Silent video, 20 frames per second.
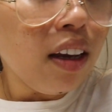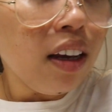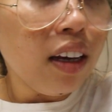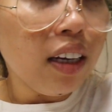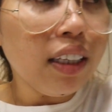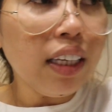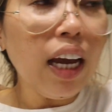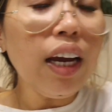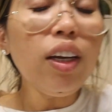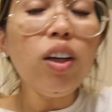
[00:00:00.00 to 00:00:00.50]

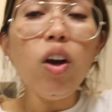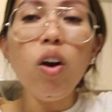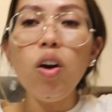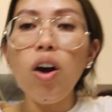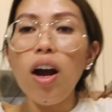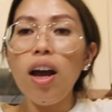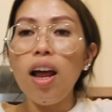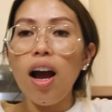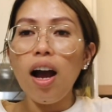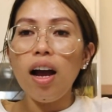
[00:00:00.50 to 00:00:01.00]
Because I know,
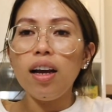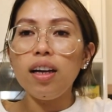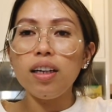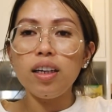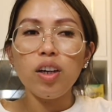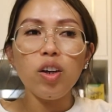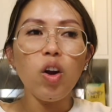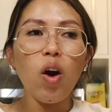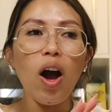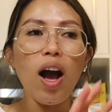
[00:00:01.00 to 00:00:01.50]

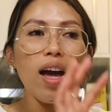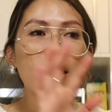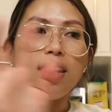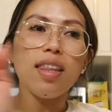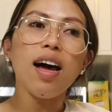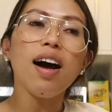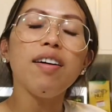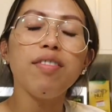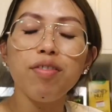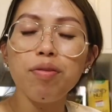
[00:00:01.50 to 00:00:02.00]
you know, I
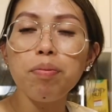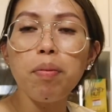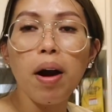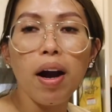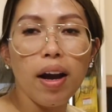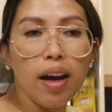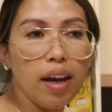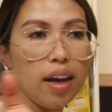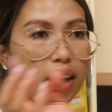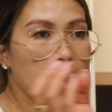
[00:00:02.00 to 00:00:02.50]
love
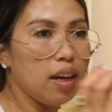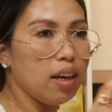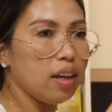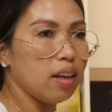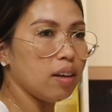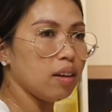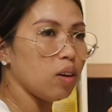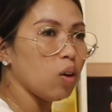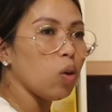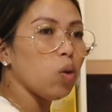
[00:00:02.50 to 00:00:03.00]
my
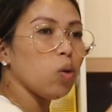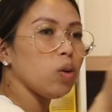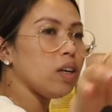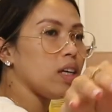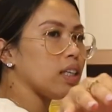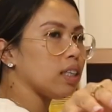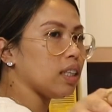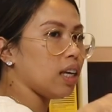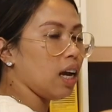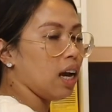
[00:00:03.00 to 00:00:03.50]

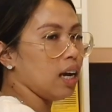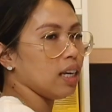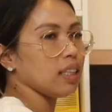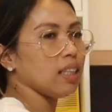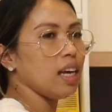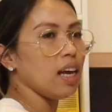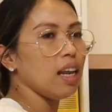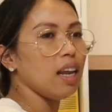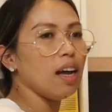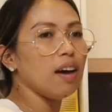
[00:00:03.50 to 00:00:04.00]
goodies, guys.
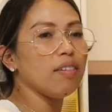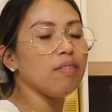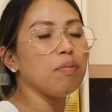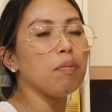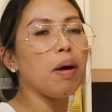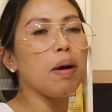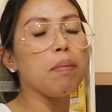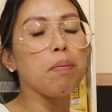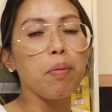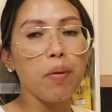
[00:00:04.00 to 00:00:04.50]
I love
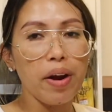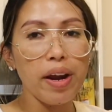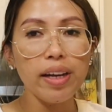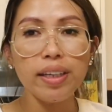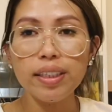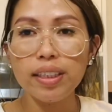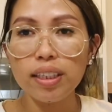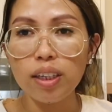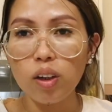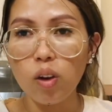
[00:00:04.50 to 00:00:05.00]
my
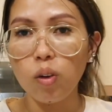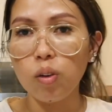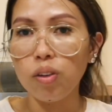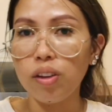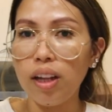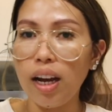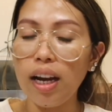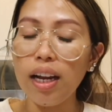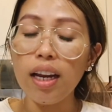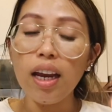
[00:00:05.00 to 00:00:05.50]
brands and all
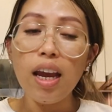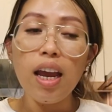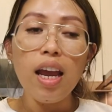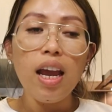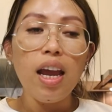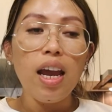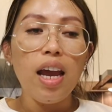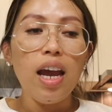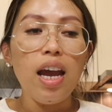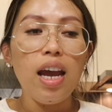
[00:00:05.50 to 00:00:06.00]
that.
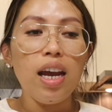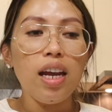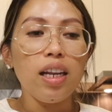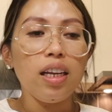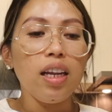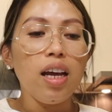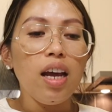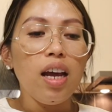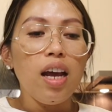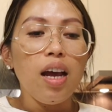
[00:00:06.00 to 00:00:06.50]

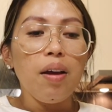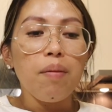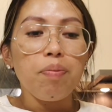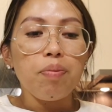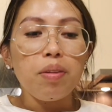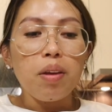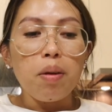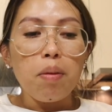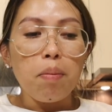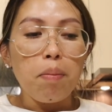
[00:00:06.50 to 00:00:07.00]
And
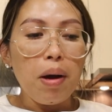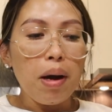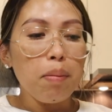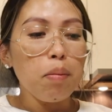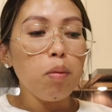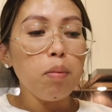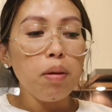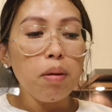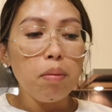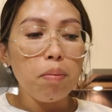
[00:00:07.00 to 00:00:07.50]
pag
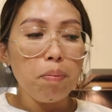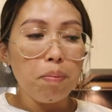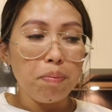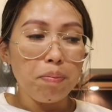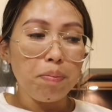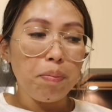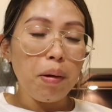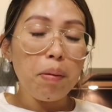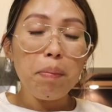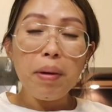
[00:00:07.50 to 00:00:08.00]
may
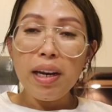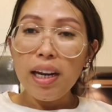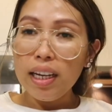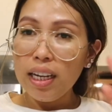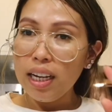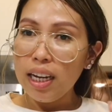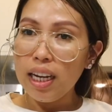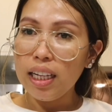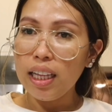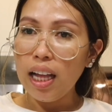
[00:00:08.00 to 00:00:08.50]

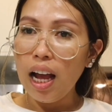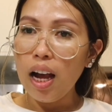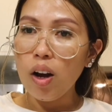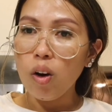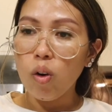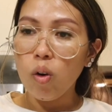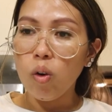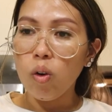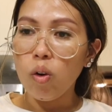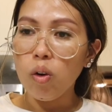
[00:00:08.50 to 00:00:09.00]

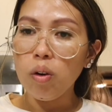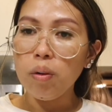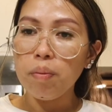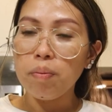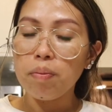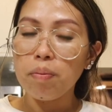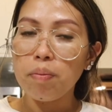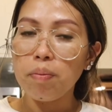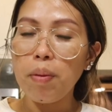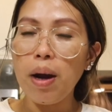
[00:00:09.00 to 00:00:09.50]
nakikita ako,
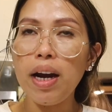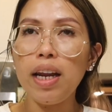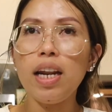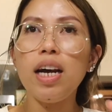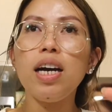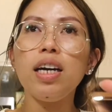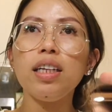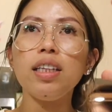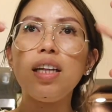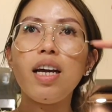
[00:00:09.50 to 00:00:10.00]

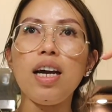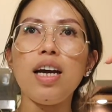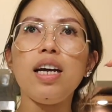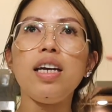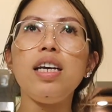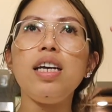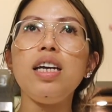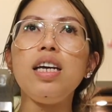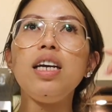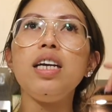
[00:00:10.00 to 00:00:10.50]
parang
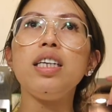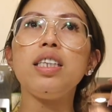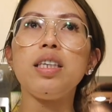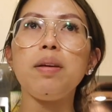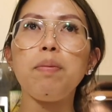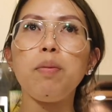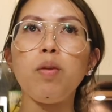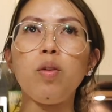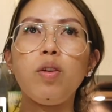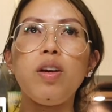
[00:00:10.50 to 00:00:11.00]

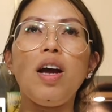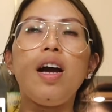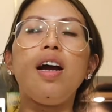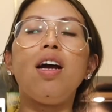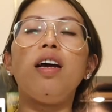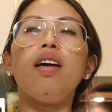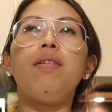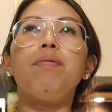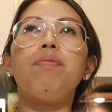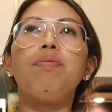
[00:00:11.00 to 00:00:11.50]
naiisip ko
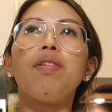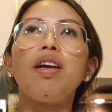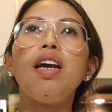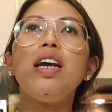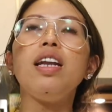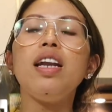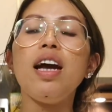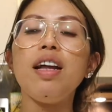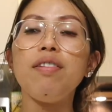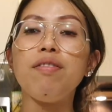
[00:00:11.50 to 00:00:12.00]
na
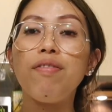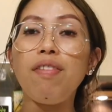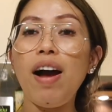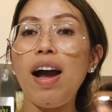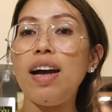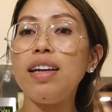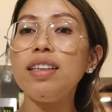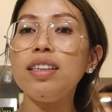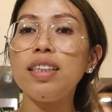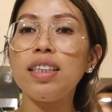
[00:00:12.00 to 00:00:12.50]
in
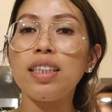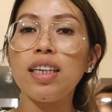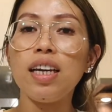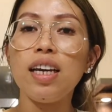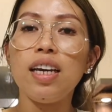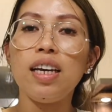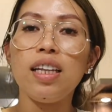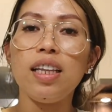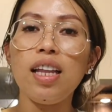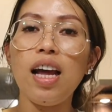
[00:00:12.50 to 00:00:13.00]
advance
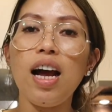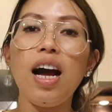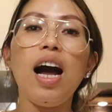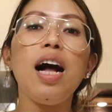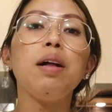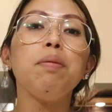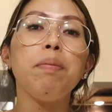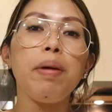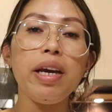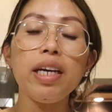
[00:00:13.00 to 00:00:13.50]
na
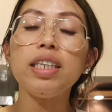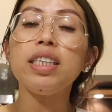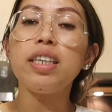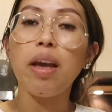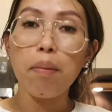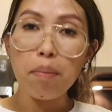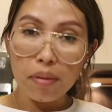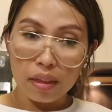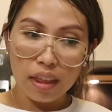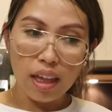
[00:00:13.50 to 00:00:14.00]
I'll make
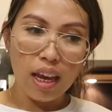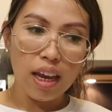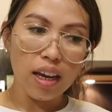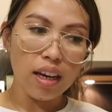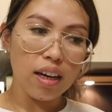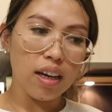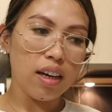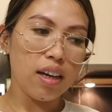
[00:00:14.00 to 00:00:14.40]
something